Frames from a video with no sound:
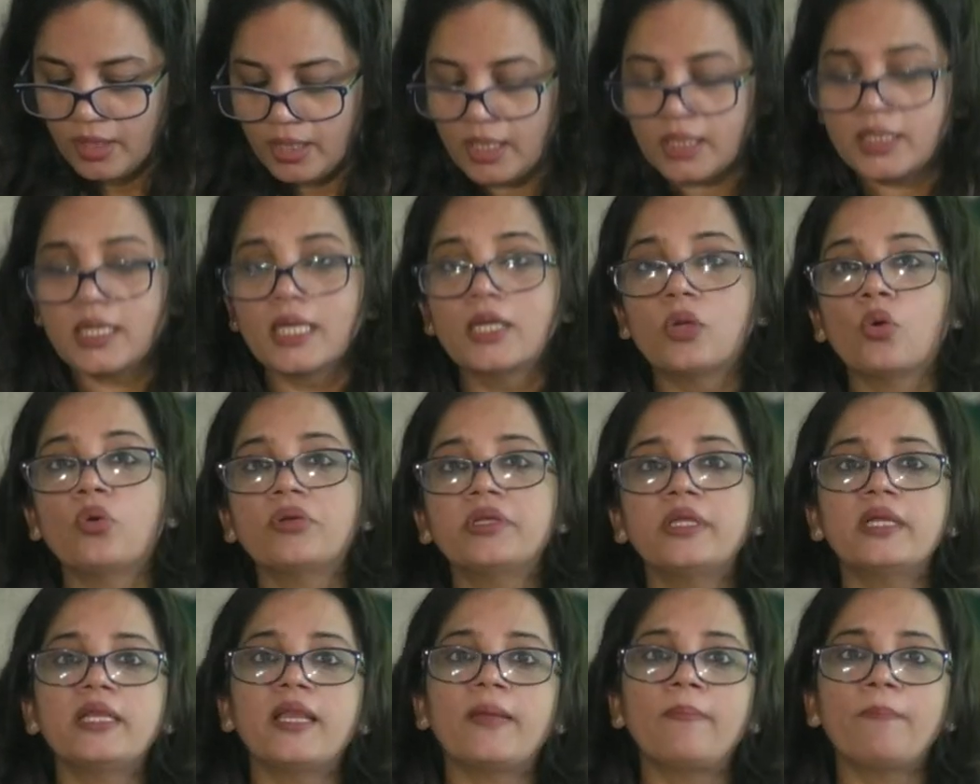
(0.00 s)
Her
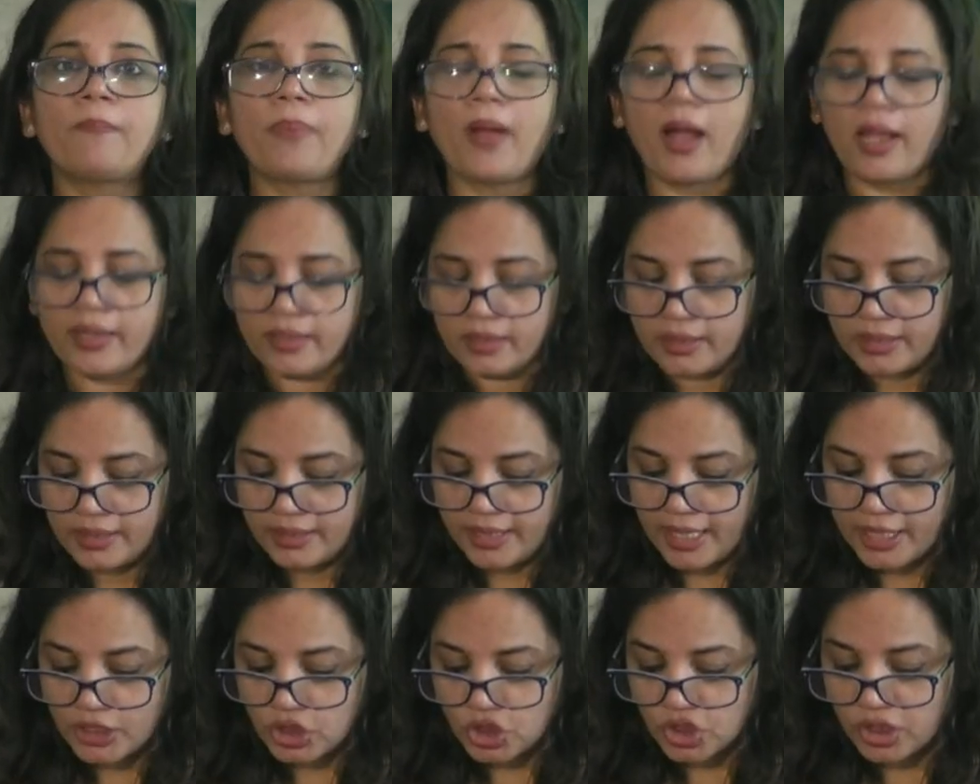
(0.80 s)
colonial empire
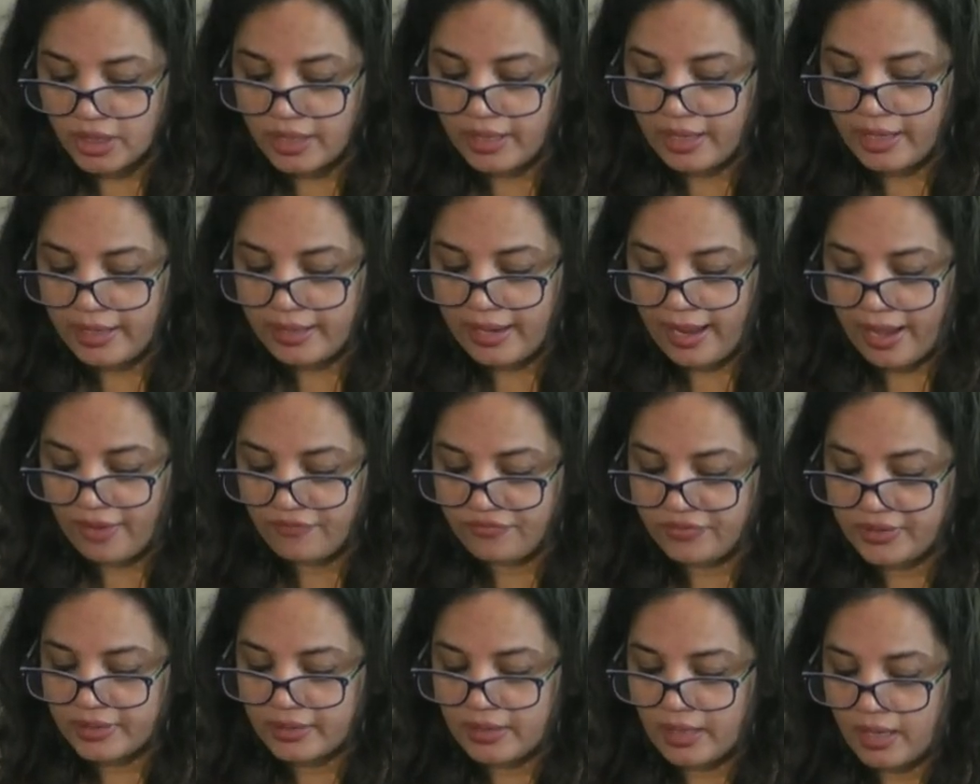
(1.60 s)
in Asia and
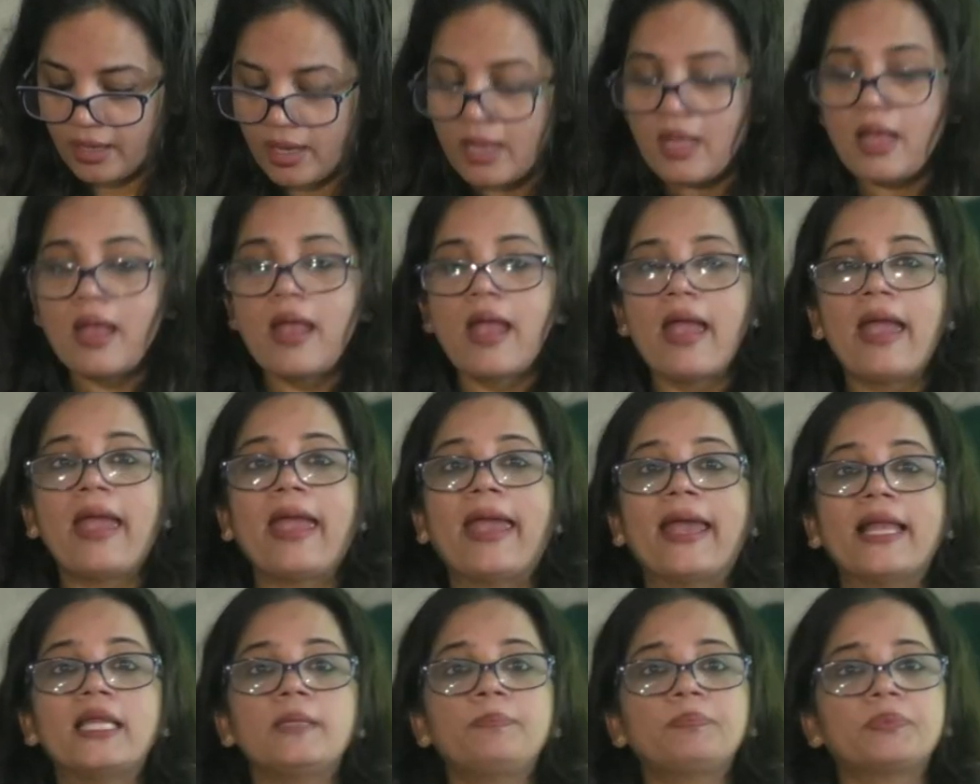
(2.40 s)
Africa
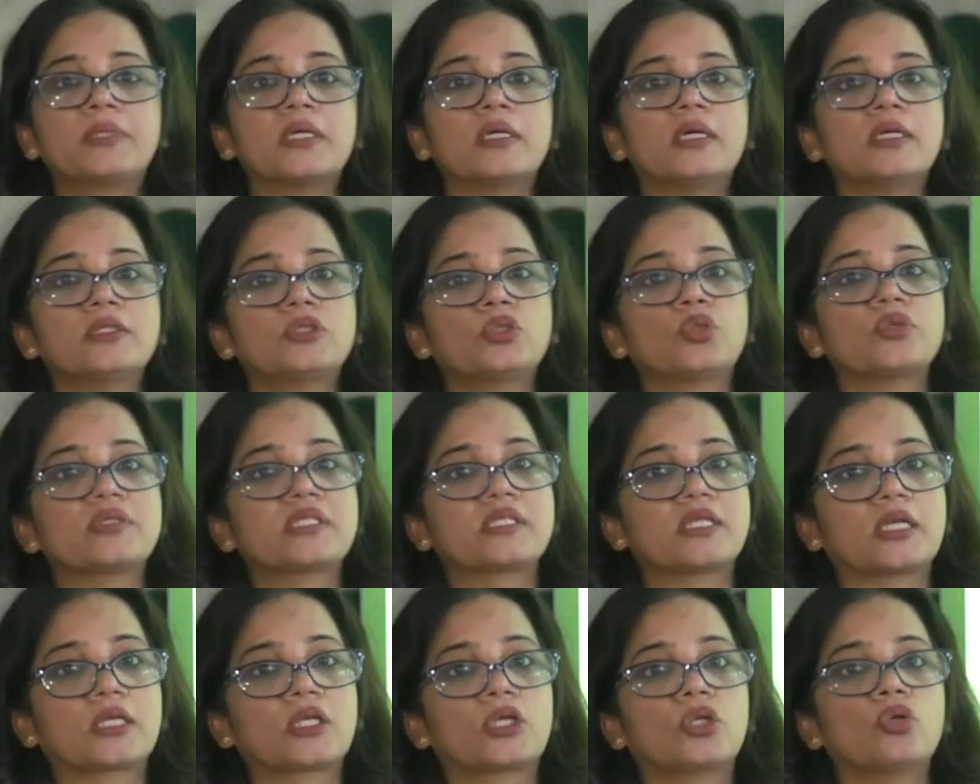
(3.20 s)
helped her to
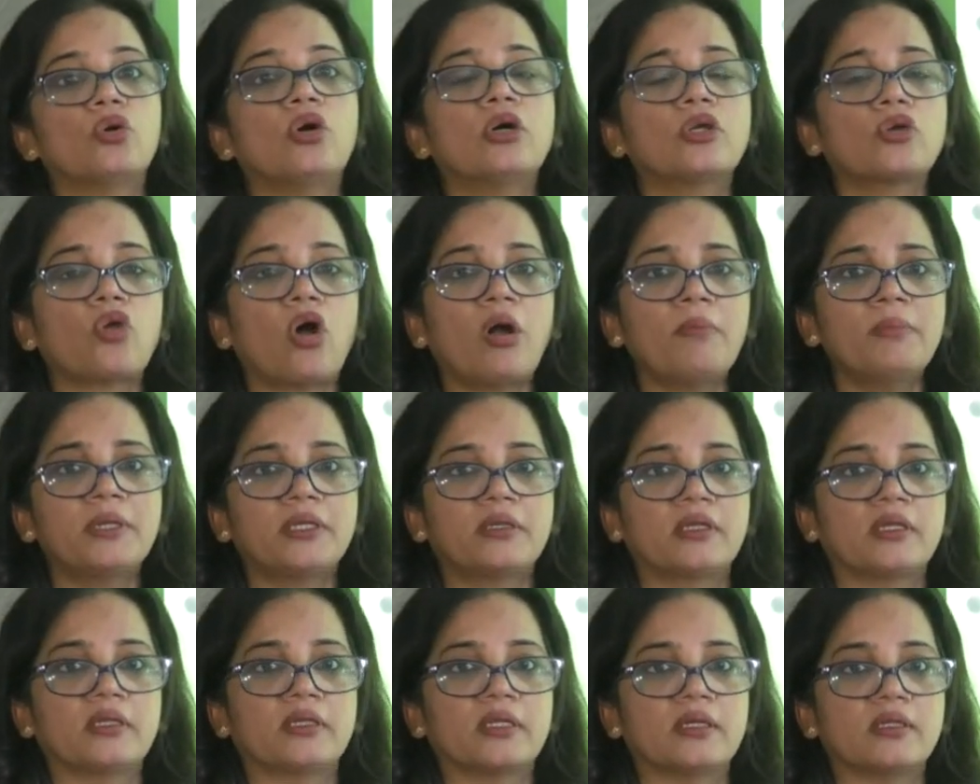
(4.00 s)
secure
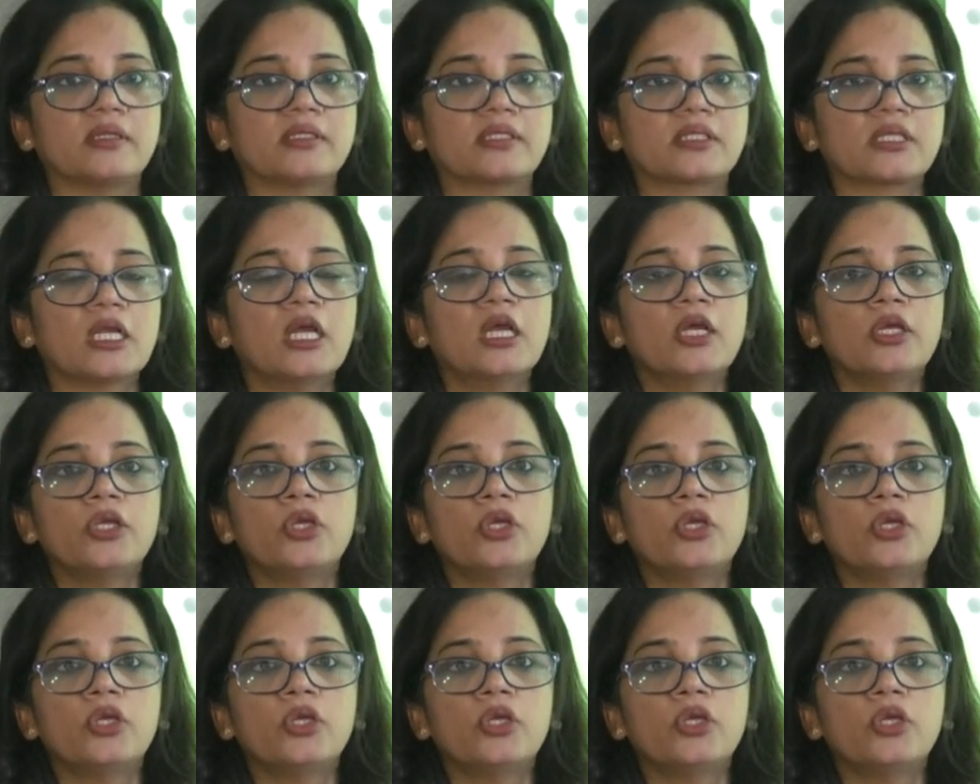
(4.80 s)
raw materials.